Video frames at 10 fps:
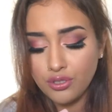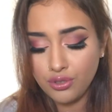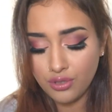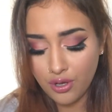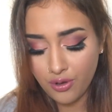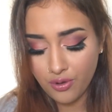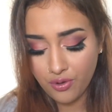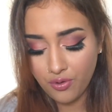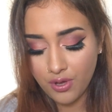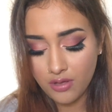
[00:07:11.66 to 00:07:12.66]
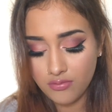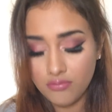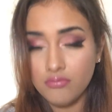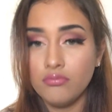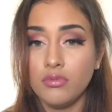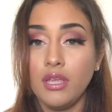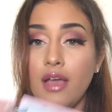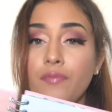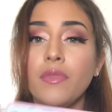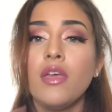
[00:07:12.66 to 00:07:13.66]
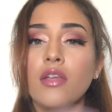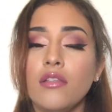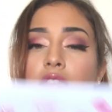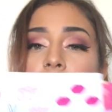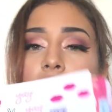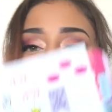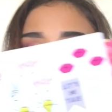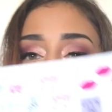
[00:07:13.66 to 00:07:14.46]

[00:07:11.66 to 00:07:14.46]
So yeah, and the thing that got